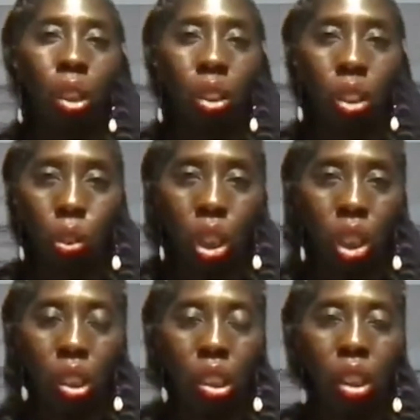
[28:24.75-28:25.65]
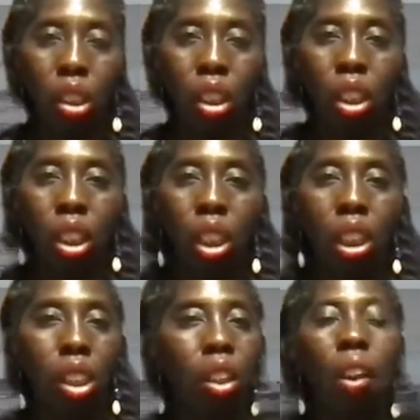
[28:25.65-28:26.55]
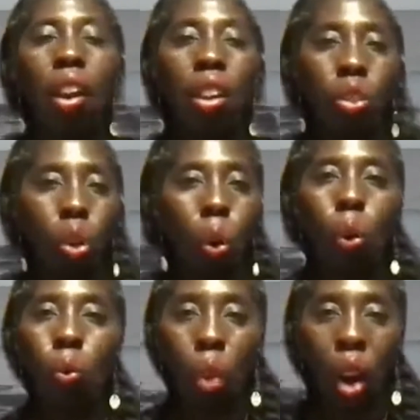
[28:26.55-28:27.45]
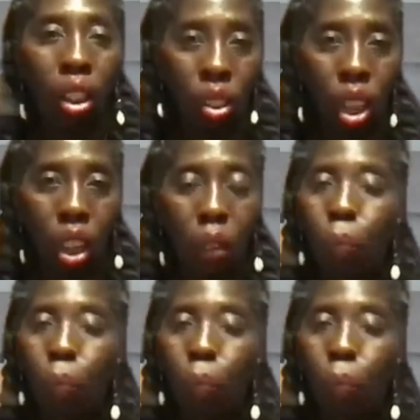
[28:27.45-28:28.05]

donate to the Gullah Geechee Nation. It's all right there.